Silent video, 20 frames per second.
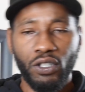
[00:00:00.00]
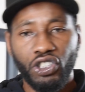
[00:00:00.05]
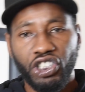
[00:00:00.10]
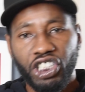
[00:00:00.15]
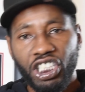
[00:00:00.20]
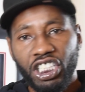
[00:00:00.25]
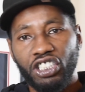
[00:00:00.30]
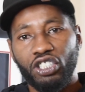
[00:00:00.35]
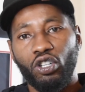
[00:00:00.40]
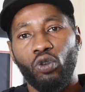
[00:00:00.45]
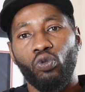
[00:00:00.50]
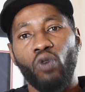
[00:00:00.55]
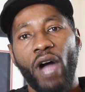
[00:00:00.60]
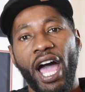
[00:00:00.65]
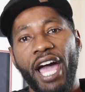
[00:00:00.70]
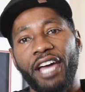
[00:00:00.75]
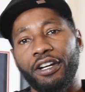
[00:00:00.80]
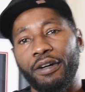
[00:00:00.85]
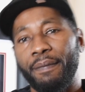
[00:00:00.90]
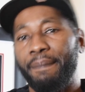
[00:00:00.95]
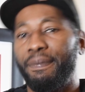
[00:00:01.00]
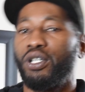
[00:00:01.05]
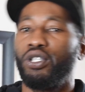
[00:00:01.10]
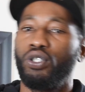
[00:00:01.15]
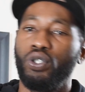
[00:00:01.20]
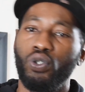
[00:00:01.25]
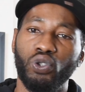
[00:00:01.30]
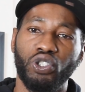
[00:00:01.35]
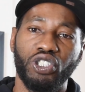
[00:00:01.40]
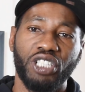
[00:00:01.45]
She's a writer,
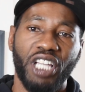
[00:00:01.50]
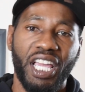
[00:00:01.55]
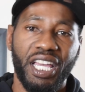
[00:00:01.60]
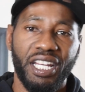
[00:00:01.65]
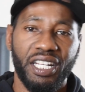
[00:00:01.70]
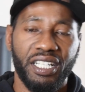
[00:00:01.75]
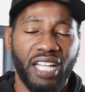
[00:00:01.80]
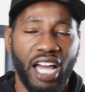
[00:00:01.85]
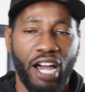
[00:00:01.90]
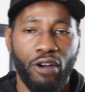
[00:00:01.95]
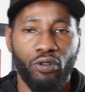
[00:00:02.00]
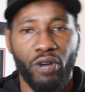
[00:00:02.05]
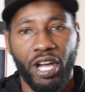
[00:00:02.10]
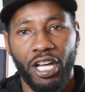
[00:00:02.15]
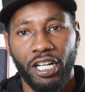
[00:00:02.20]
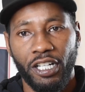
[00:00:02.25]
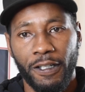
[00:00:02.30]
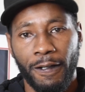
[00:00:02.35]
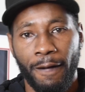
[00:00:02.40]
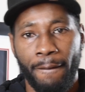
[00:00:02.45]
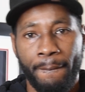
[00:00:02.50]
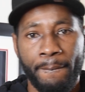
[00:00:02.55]
producer, and a director.